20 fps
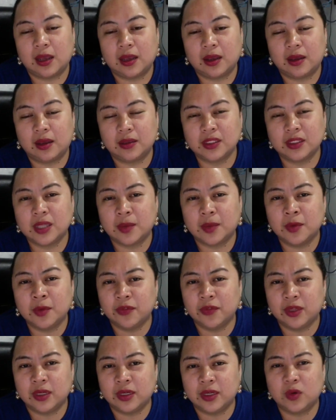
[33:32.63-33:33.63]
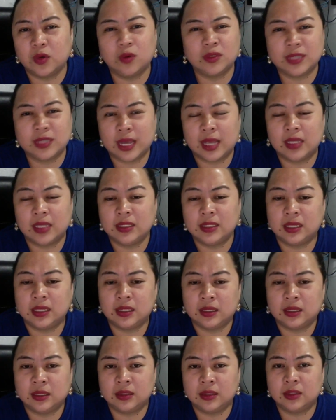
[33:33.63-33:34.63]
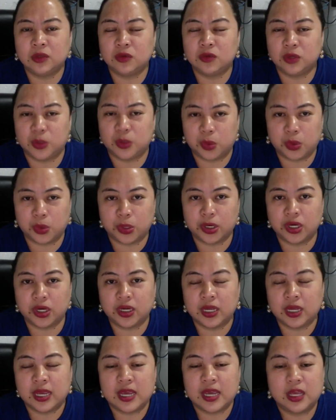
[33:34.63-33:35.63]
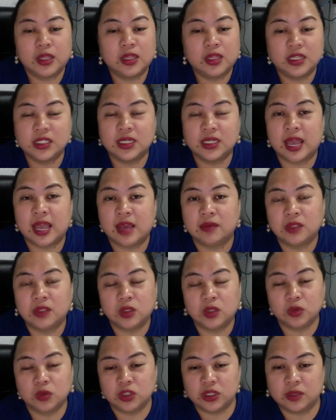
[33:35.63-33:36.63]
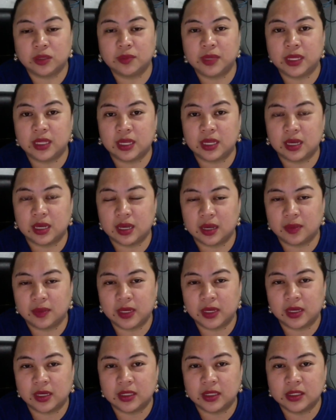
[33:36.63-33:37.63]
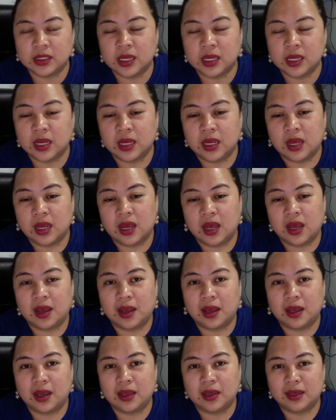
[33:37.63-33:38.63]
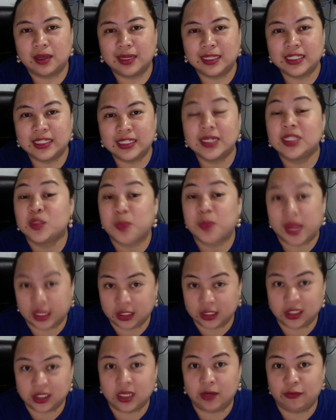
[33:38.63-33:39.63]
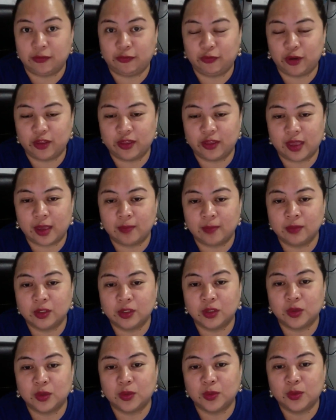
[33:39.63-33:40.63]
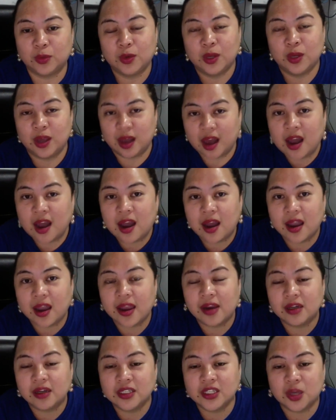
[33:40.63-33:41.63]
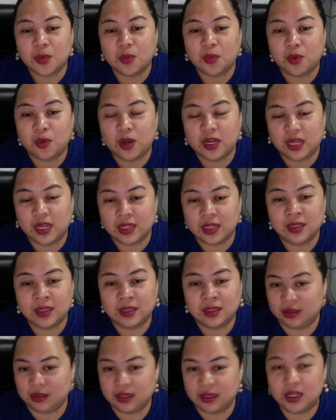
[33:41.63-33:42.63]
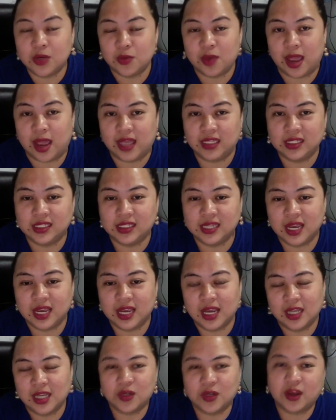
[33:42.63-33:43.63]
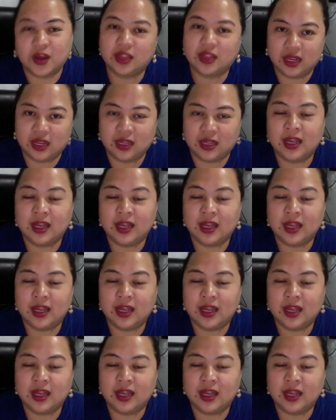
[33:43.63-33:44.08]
some of the hotels in New York doesn't have social media because it's expensive for them to hire someone in the US. So I think